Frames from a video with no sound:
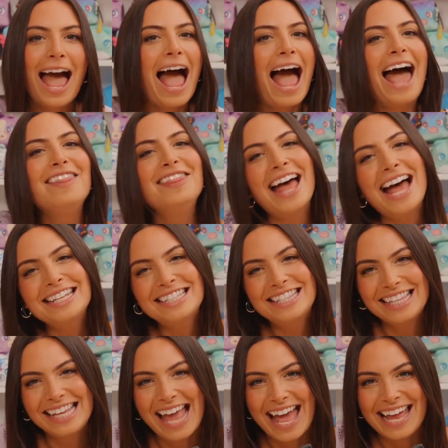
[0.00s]
And that's
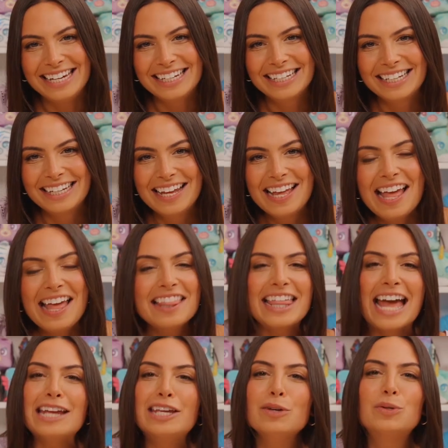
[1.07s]
the end.
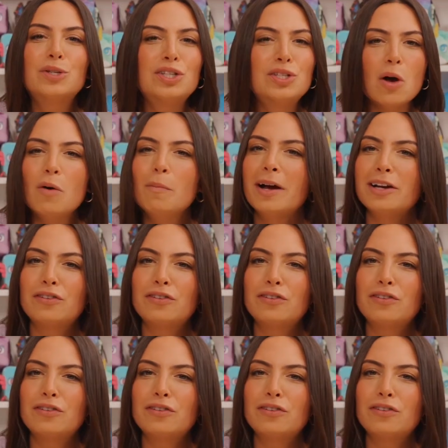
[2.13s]
Thank you so much